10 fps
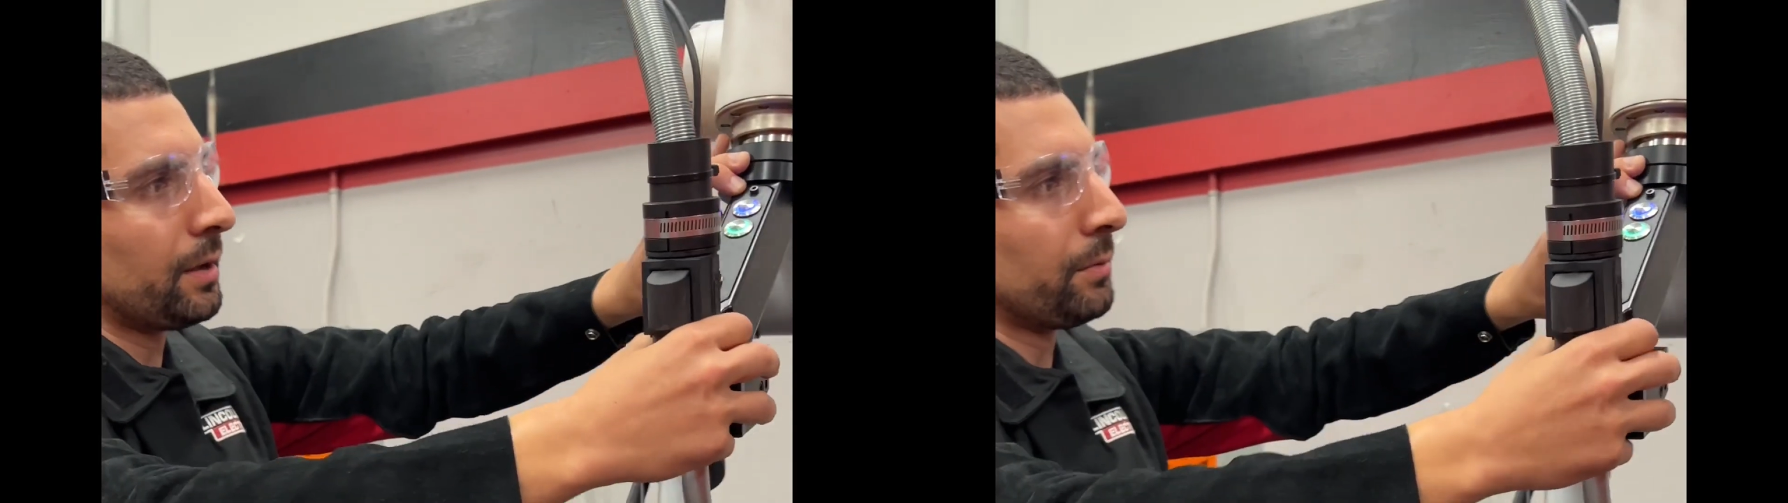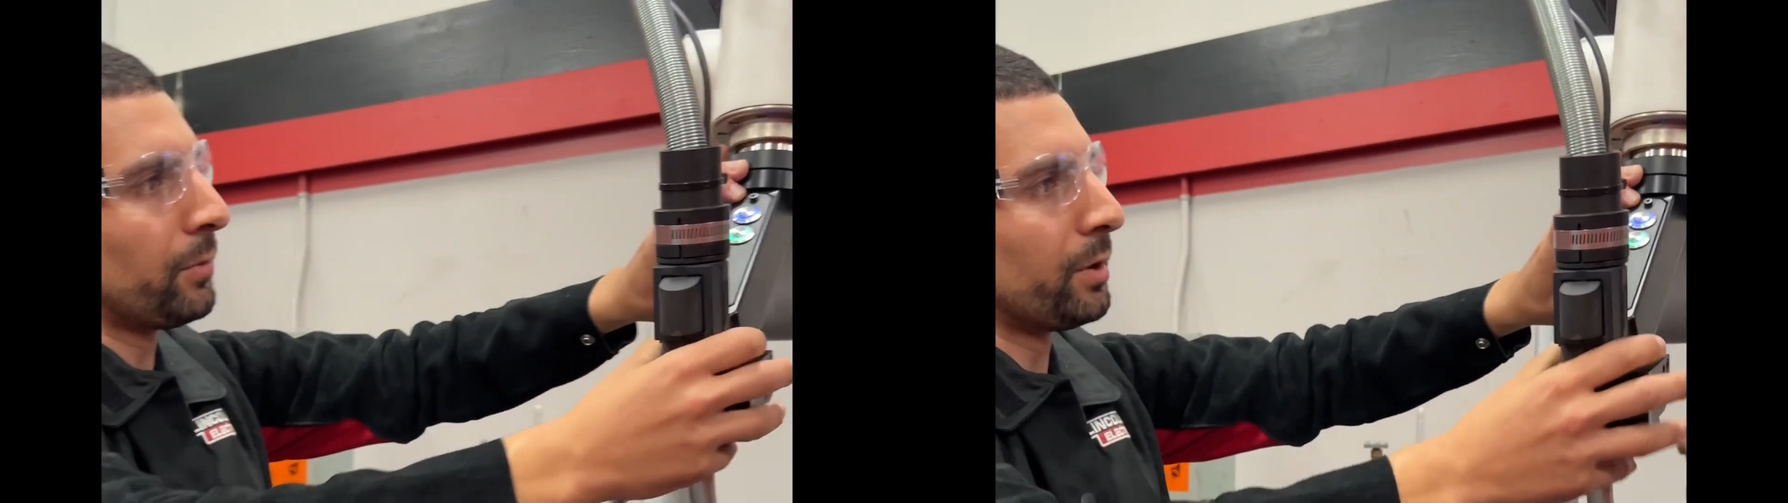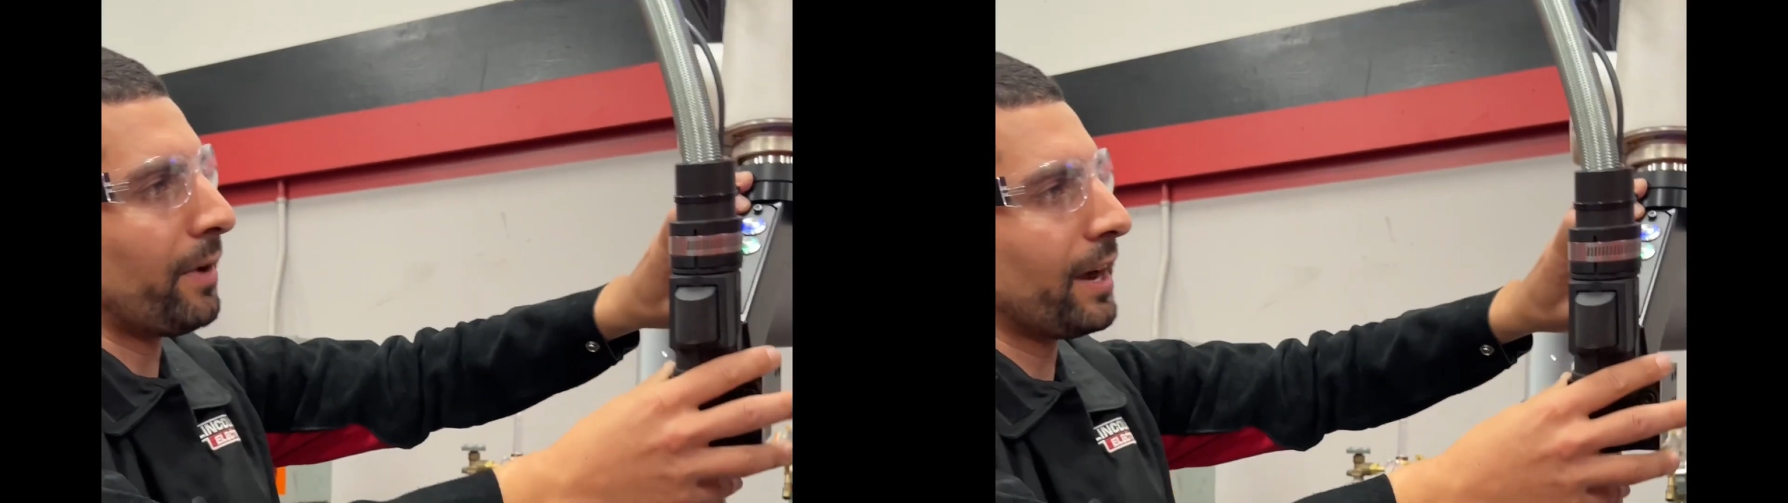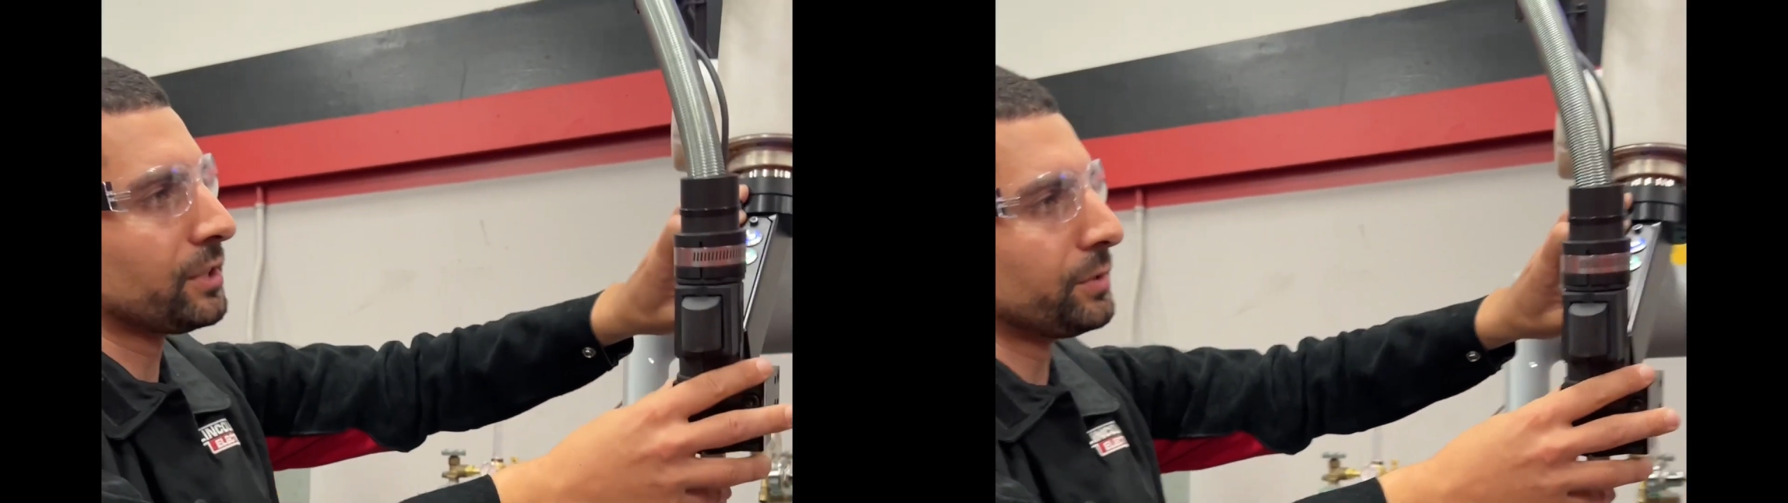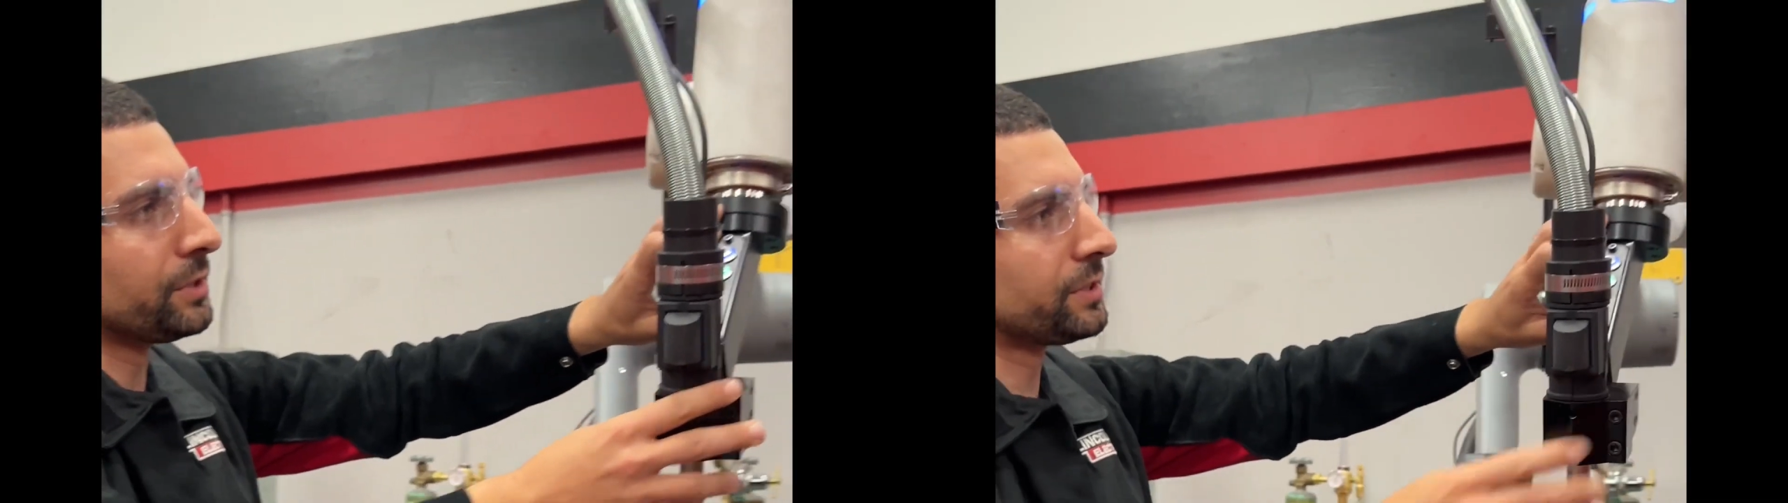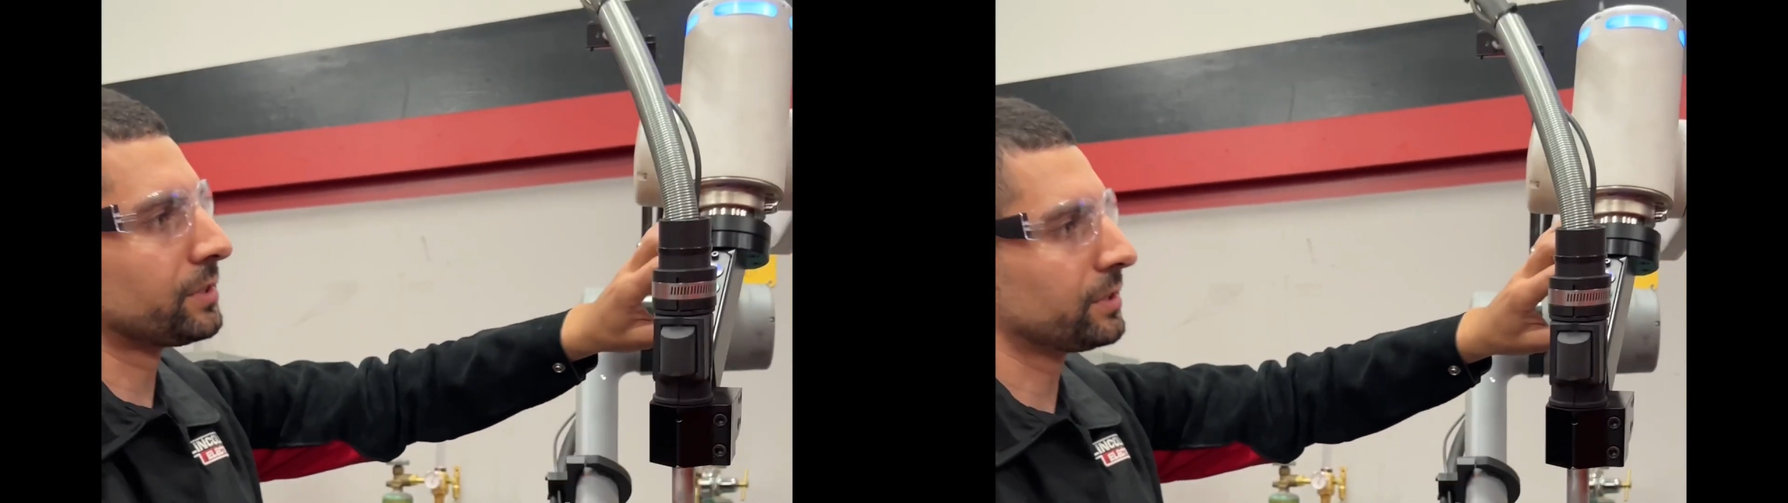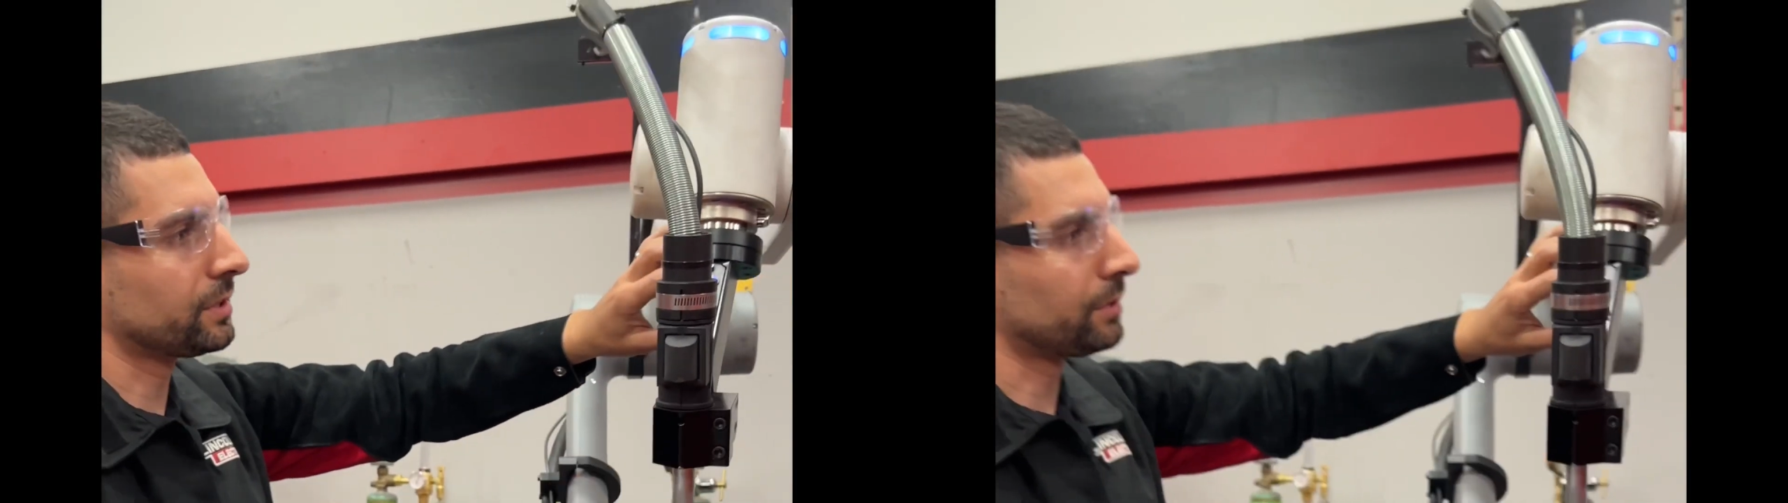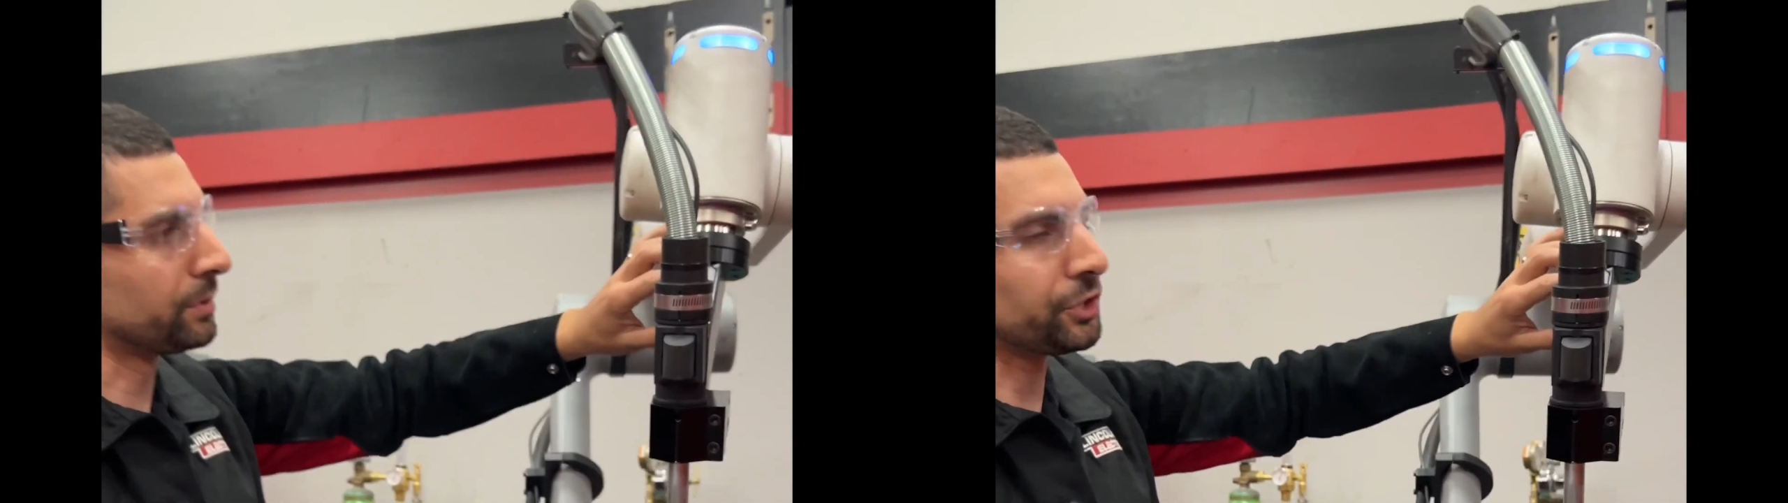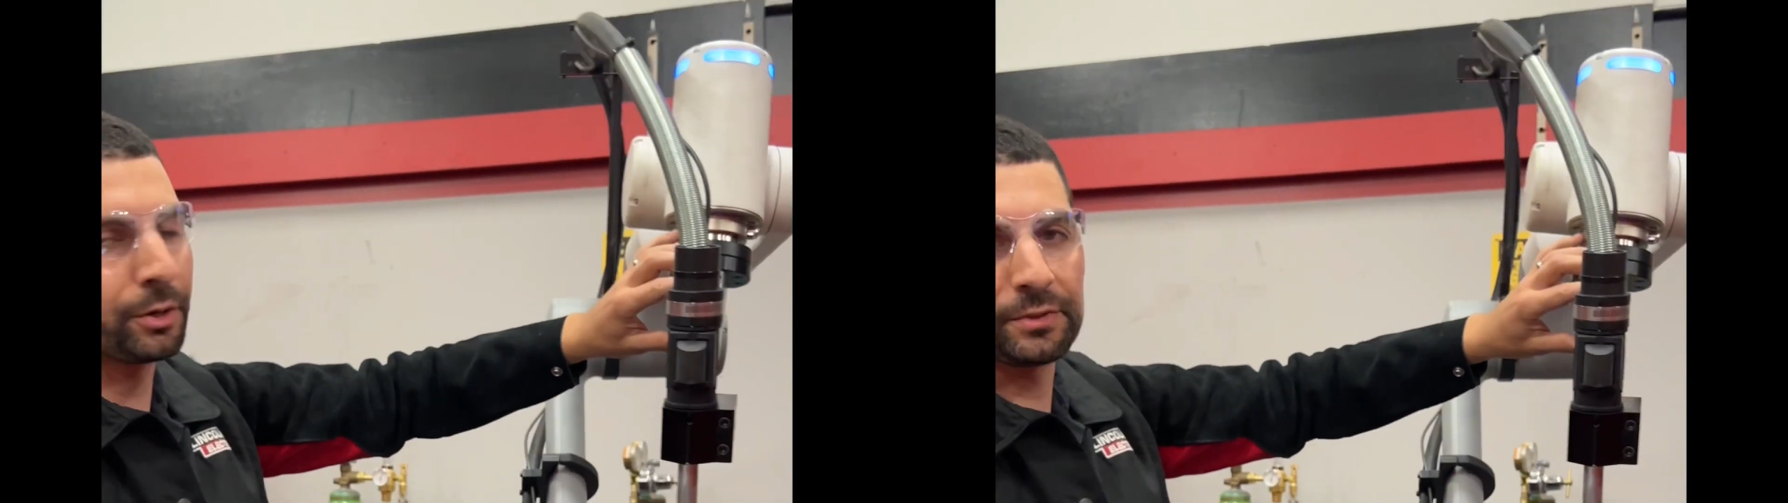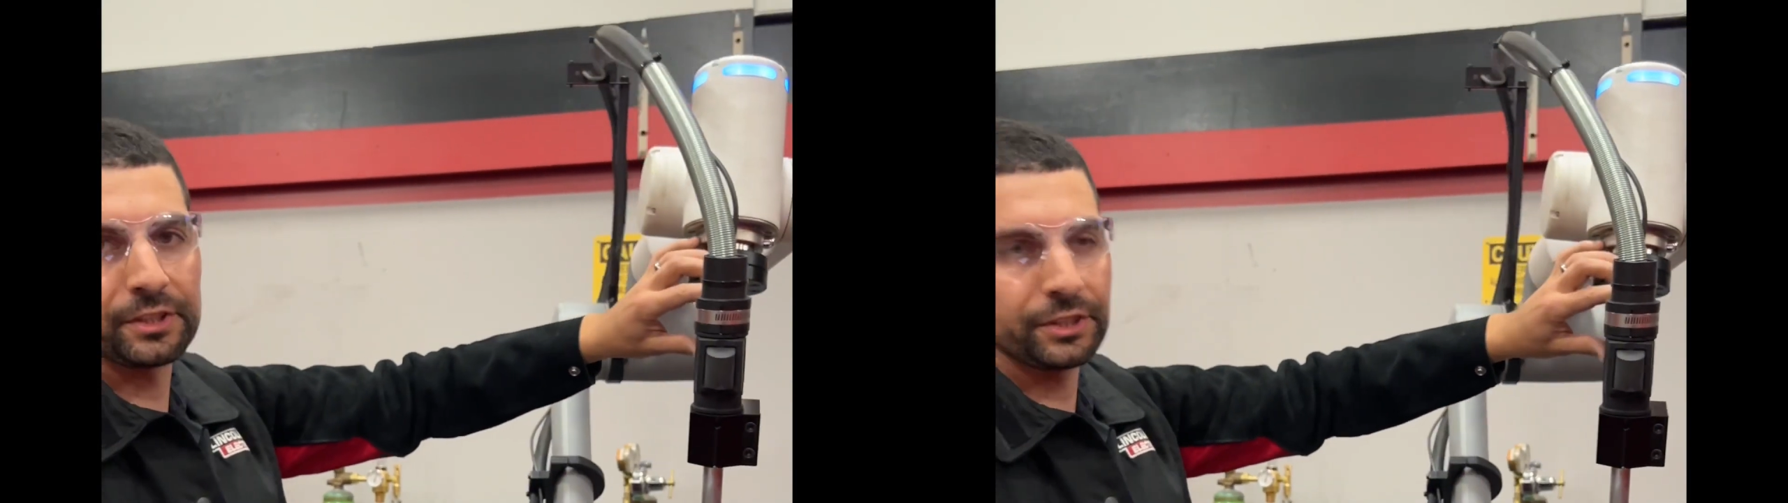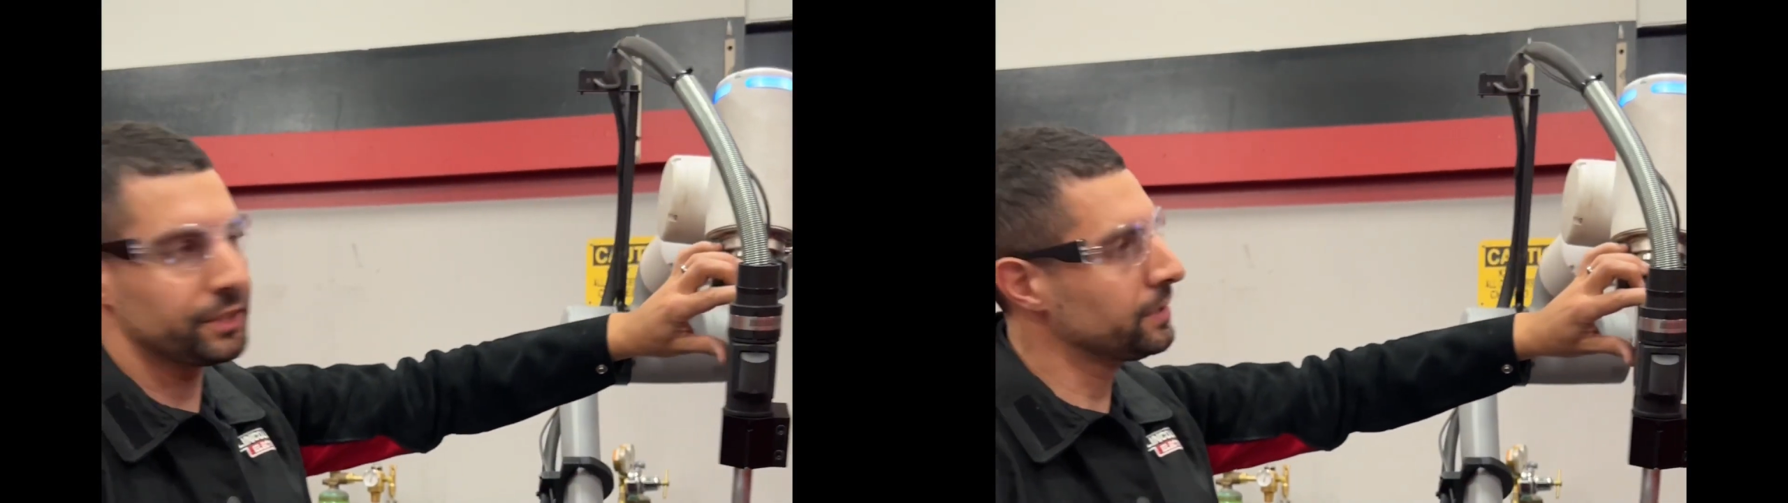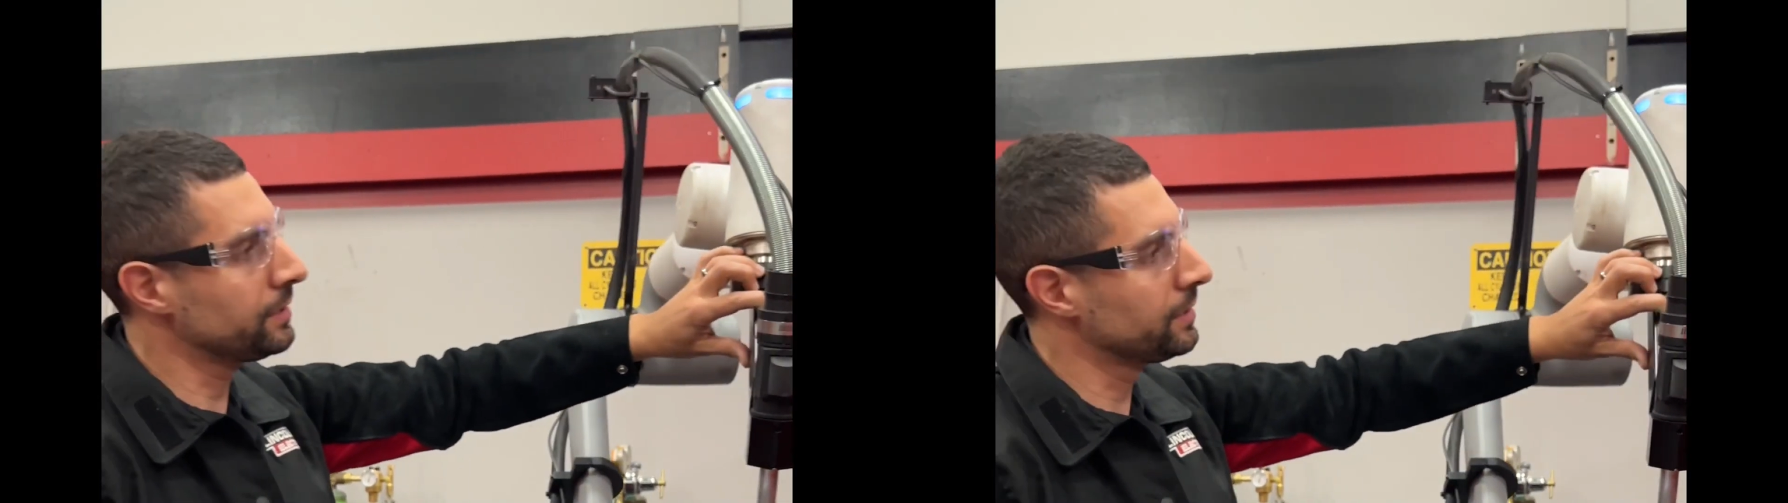Put it back to its return position.